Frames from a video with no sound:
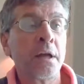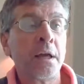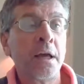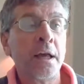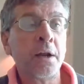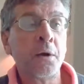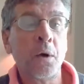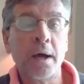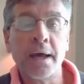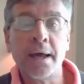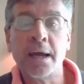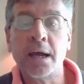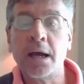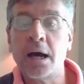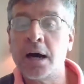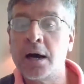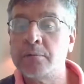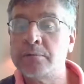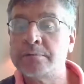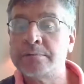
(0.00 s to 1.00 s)
Anyway,
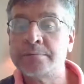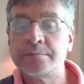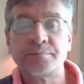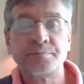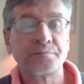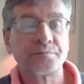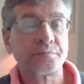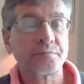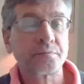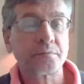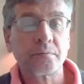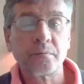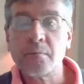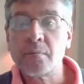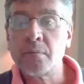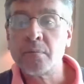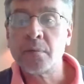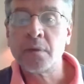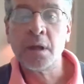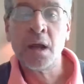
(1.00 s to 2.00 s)
I
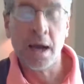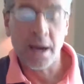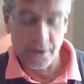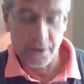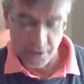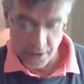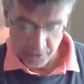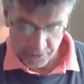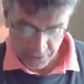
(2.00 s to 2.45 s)
don't know.